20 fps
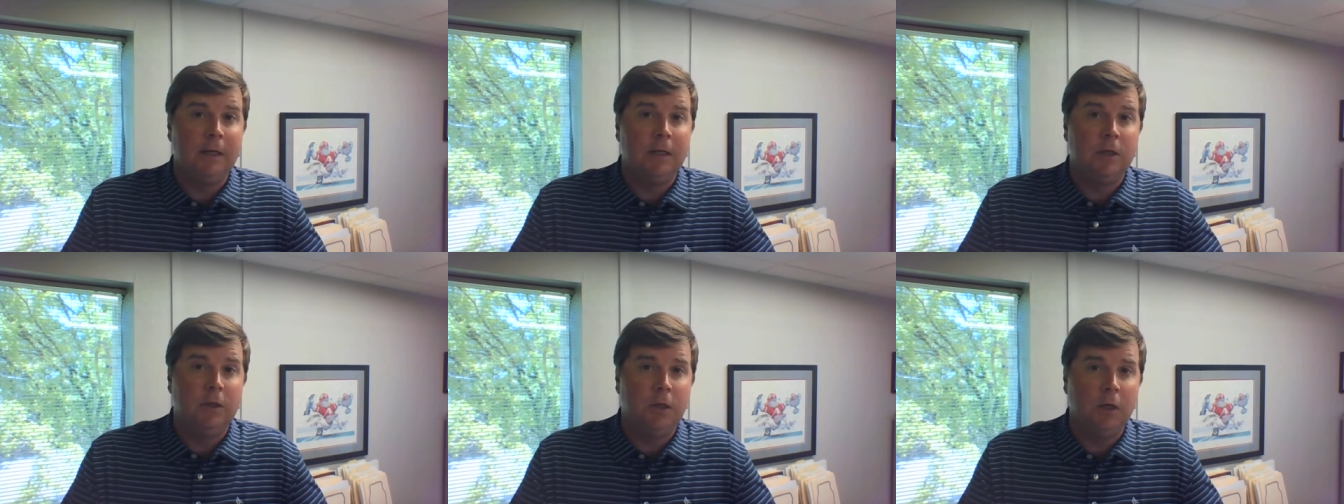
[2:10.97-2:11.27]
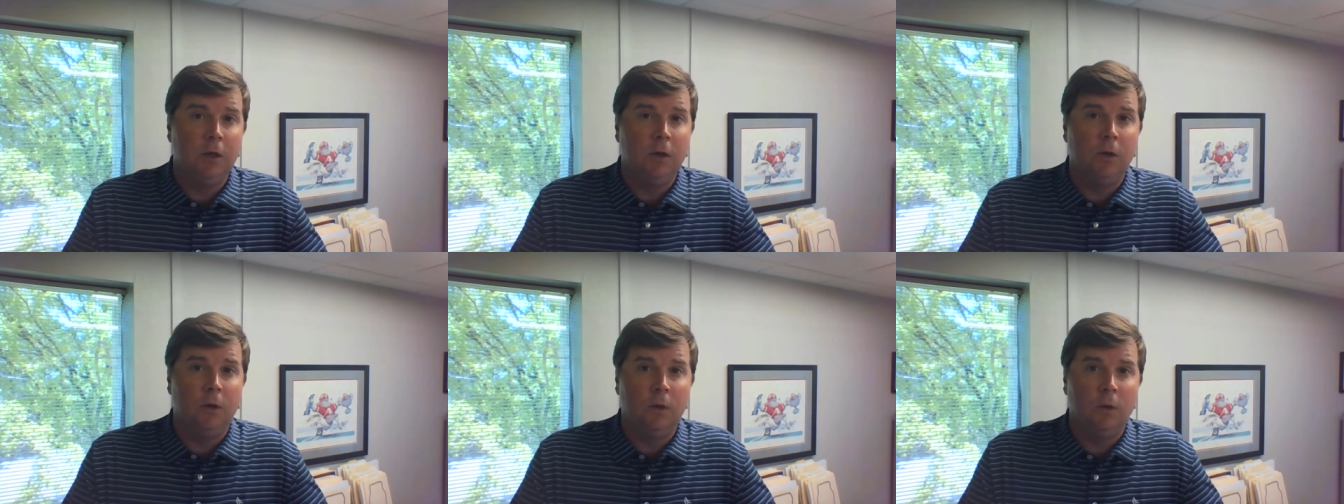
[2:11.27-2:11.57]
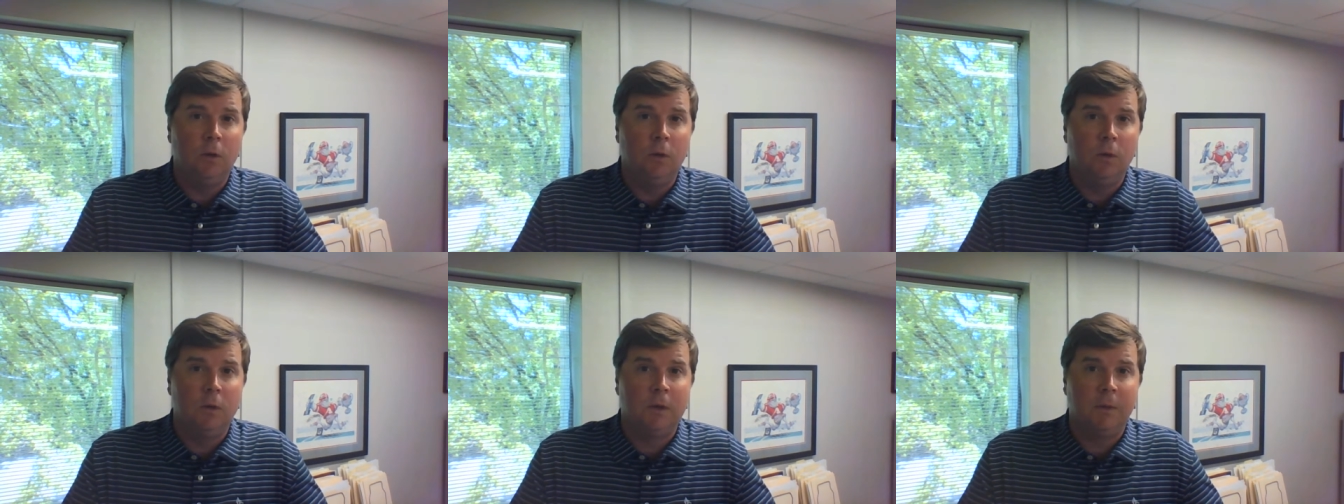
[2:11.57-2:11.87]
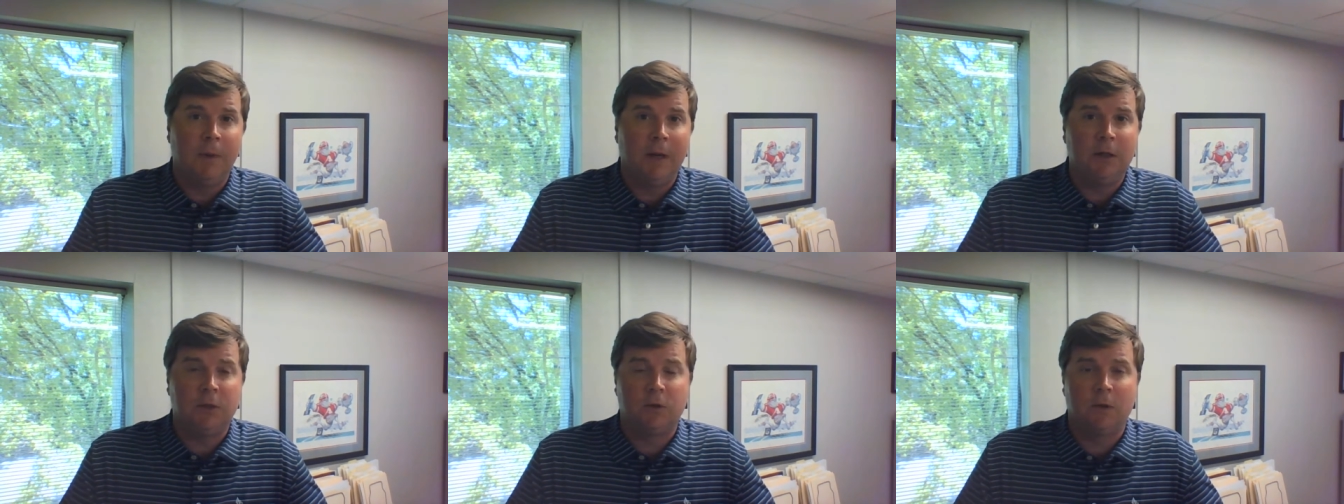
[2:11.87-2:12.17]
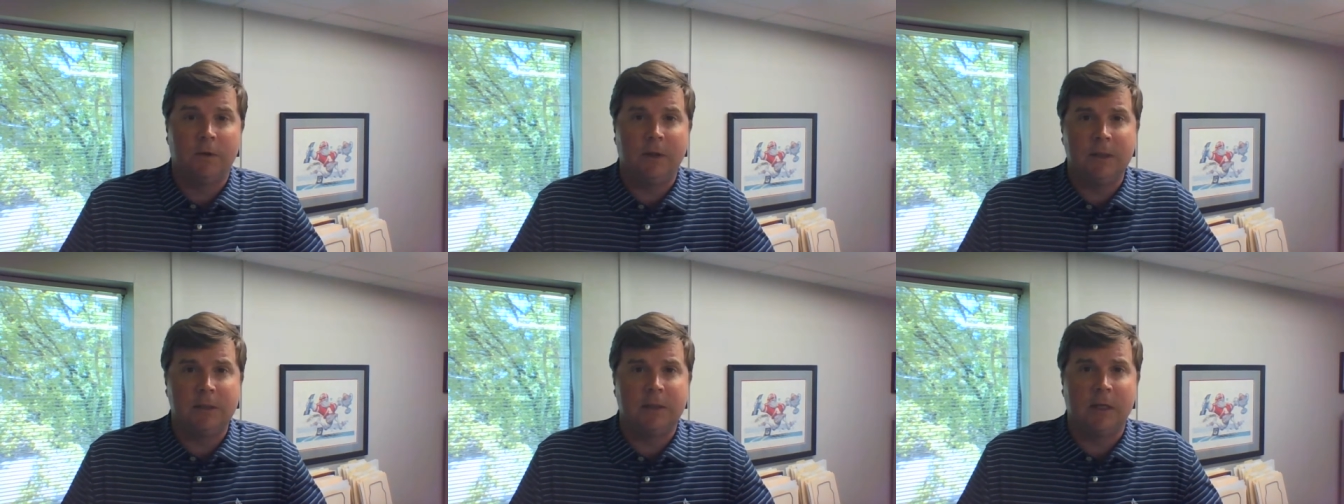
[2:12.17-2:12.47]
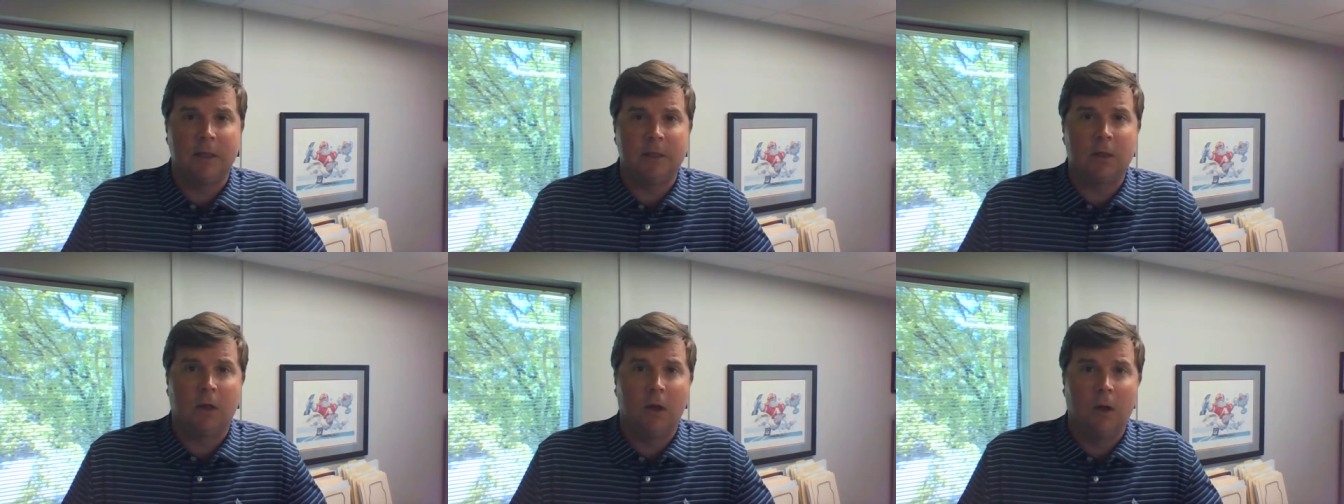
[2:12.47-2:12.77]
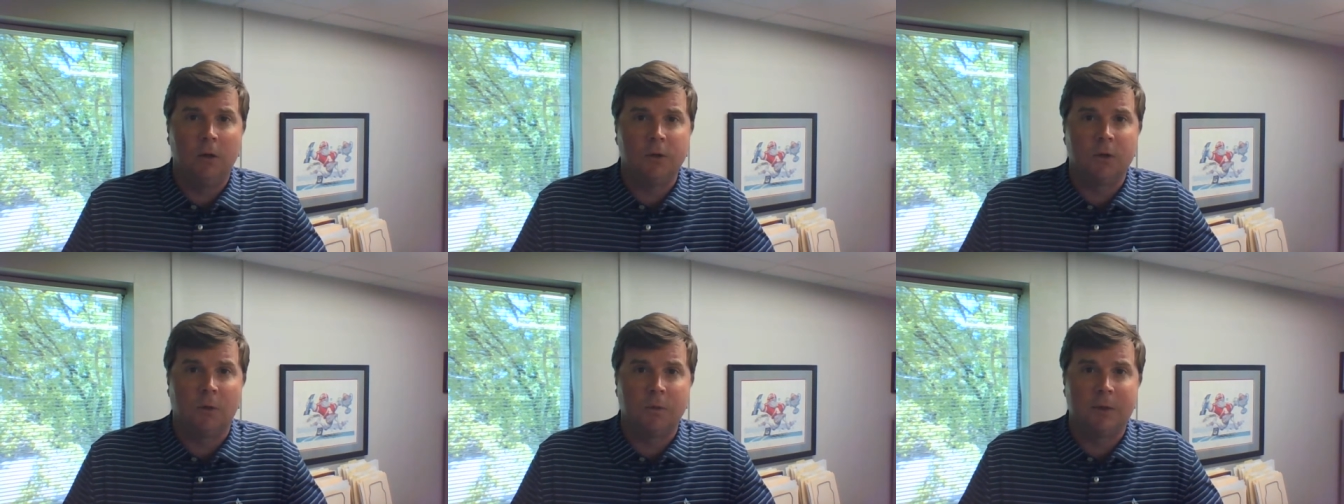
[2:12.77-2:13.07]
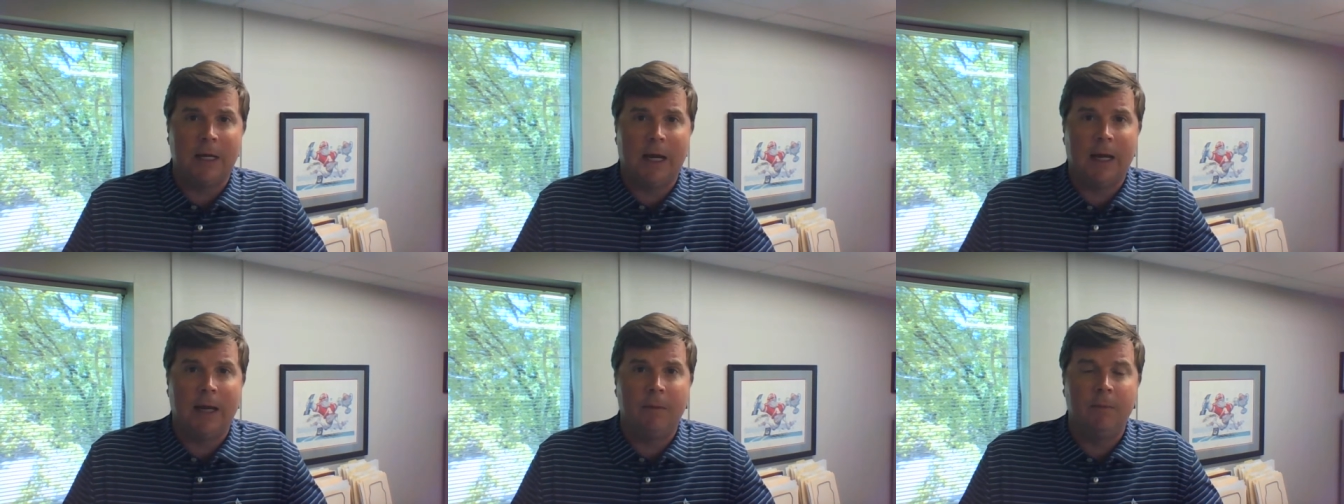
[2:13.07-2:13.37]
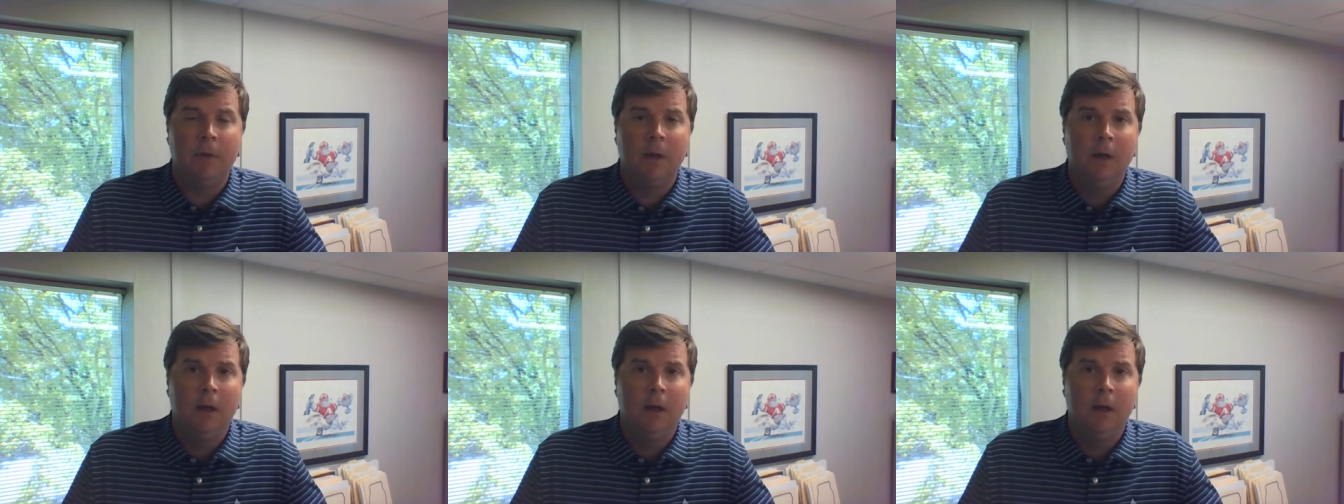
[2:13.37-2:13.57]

to do to make sure these things close on time.